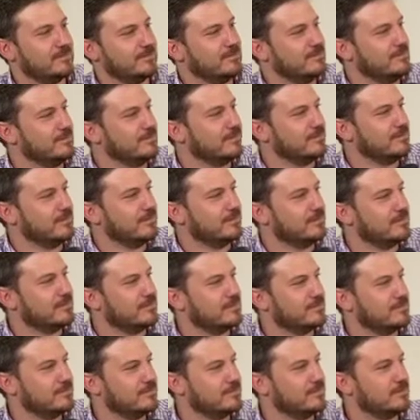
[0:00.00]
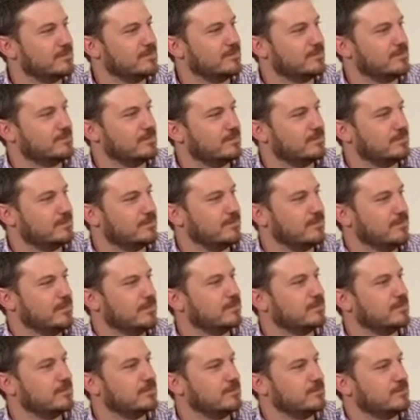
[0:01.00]

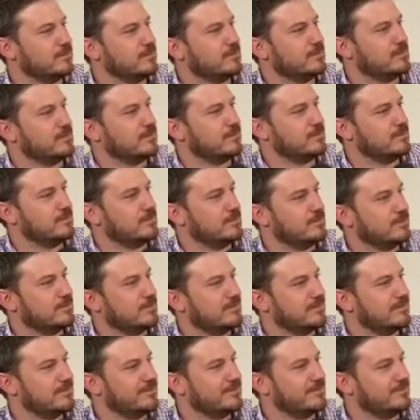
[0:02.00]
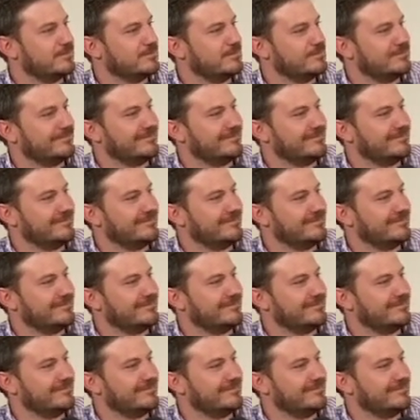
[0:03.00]
The person shown says nothing.